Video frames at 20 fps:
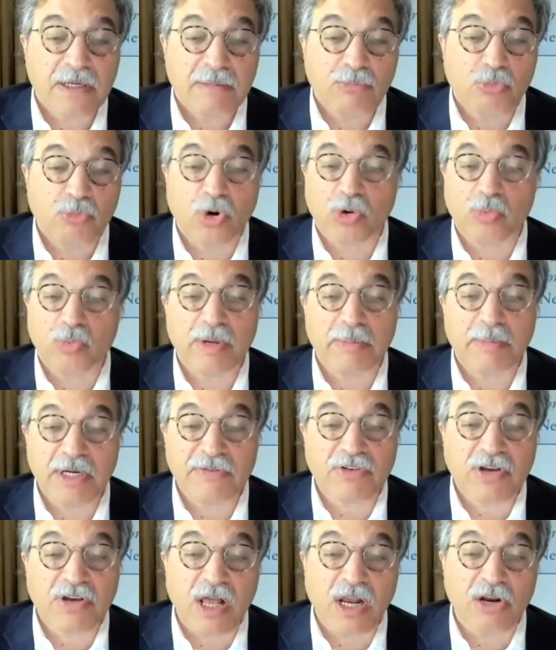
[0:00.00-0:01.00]
More women
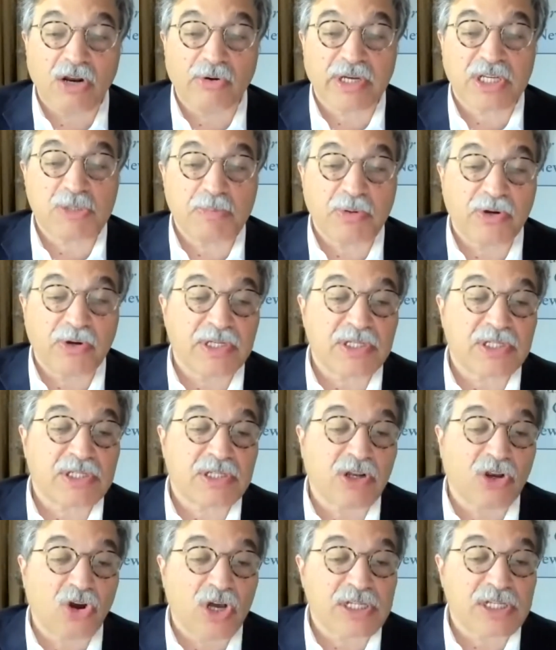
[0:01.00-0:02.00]
of color experienced
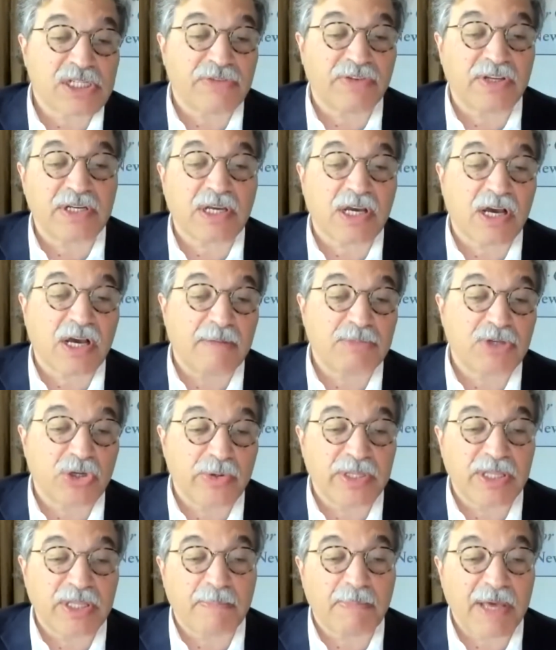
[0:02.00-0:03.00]
a loss of income
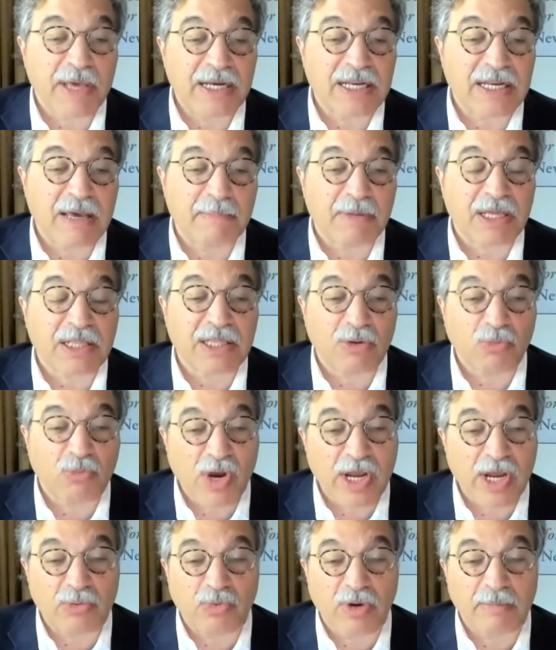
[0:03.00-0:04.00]
during the pandemic than
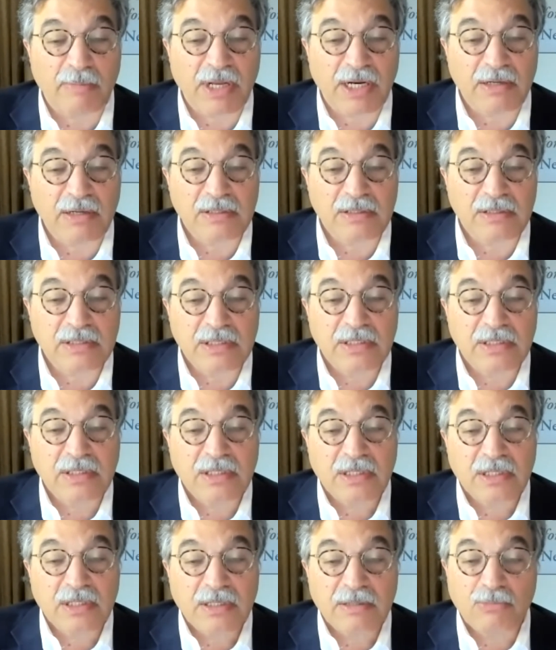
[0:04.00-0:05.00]
white women.
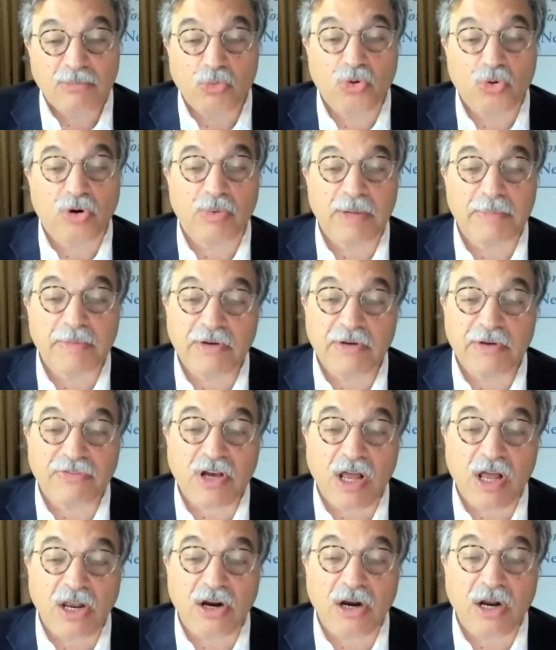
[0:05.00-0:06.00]
More women of
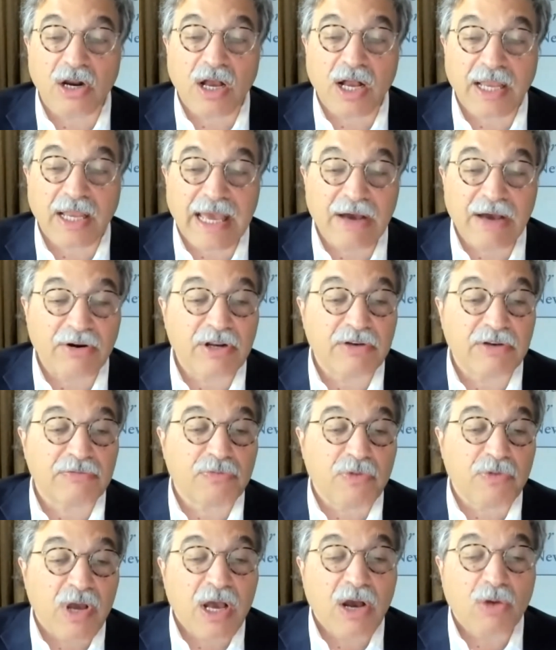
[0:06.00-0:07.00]
color accounted
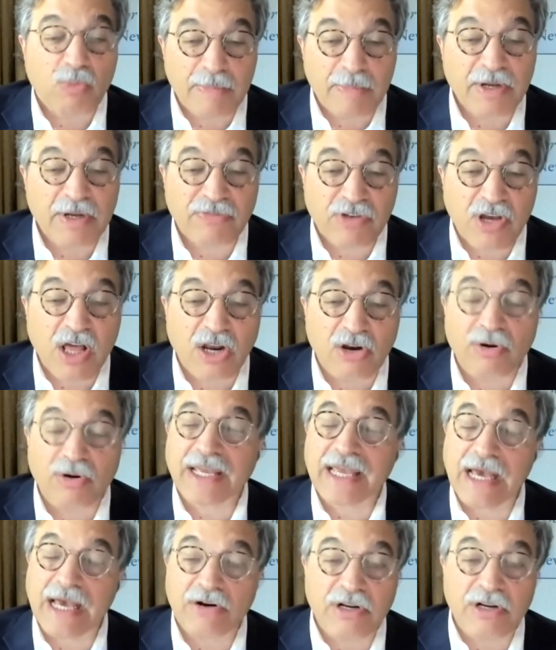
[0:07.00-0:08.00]

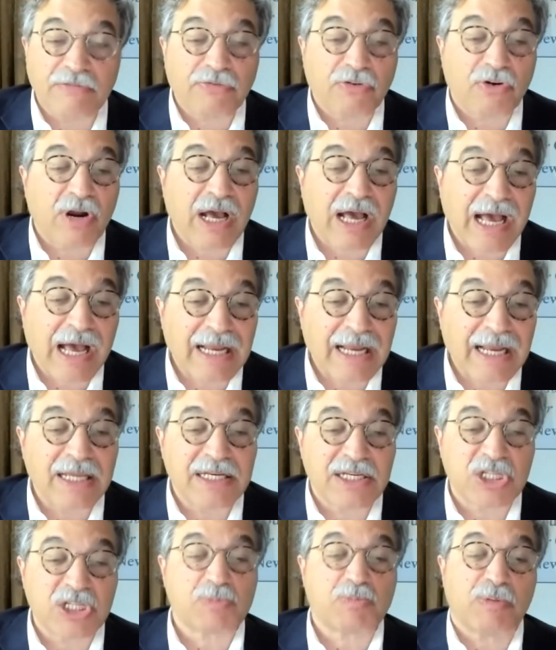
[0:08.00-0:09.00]
for a highly
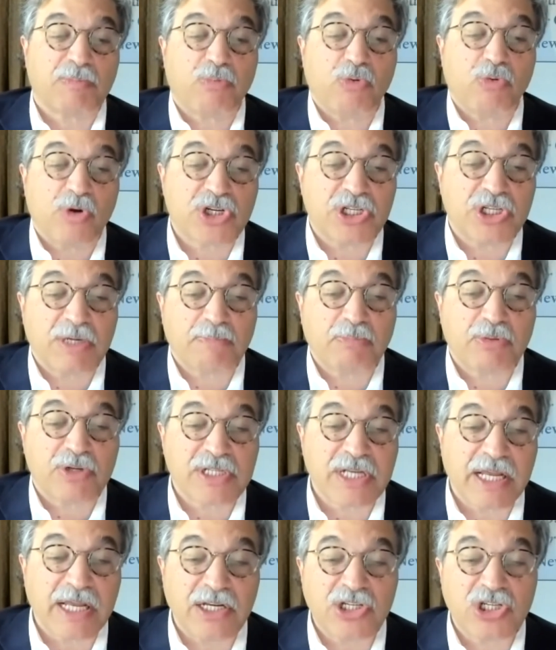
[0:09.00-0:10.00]
disproportionate
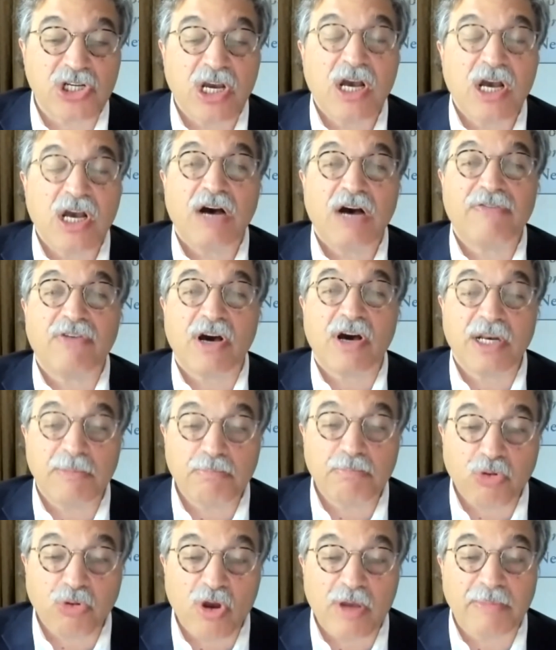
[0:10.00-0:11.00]
percentage of
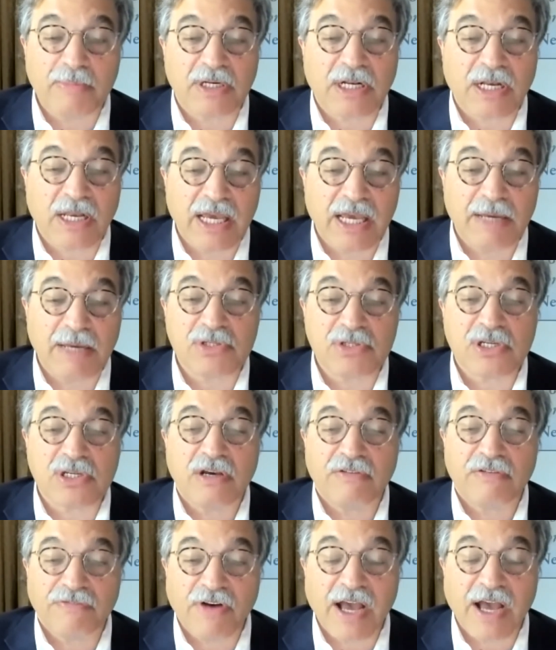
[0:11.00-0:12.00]
unemployment claims
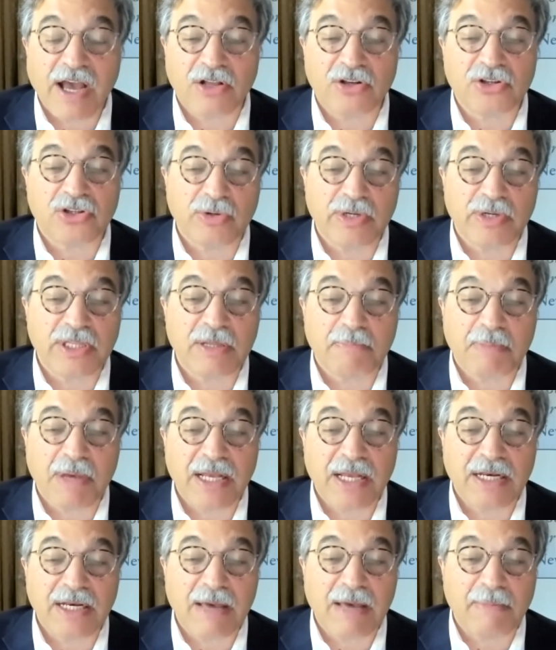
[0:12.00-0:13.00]
filed during the
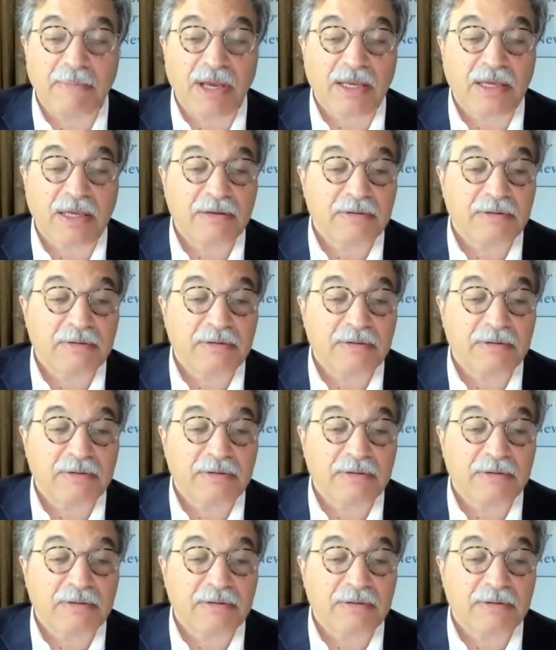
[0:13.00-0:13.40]
pandemic.